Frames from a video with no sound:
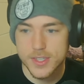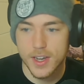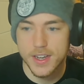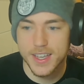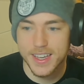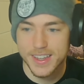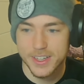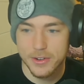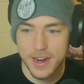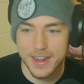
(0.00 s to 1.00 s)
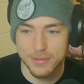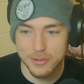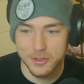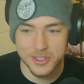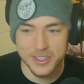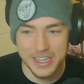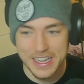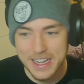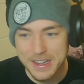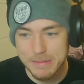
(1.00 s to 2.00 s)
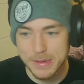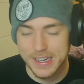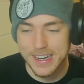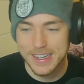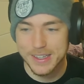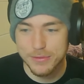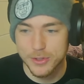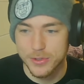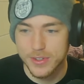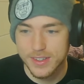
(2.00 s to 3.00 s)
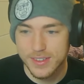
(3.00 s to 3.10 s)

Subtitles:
Sucking in the gravel, but not the food.